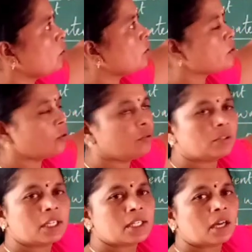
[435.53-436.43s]
solute
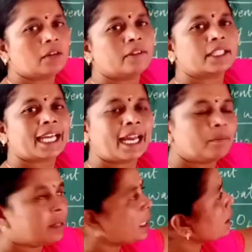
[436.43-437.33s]
and solvent
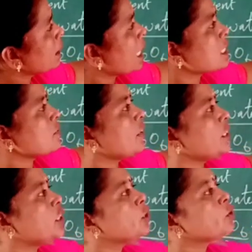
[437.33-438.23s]
can be
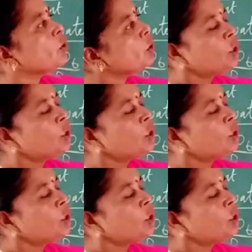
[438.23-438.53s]
classified into